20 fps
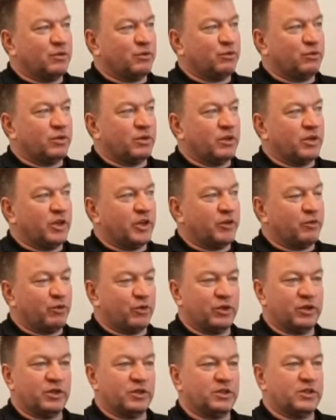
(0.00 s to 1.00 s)
for a lot of
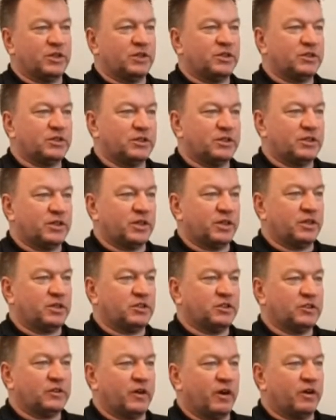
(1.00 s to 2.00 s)
organizations is that it
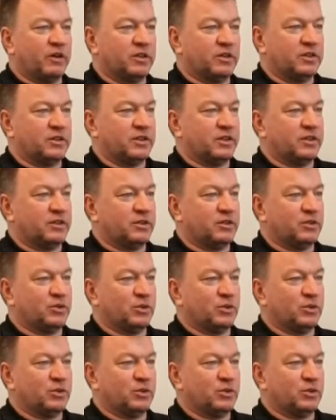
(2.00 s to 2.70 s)
starts as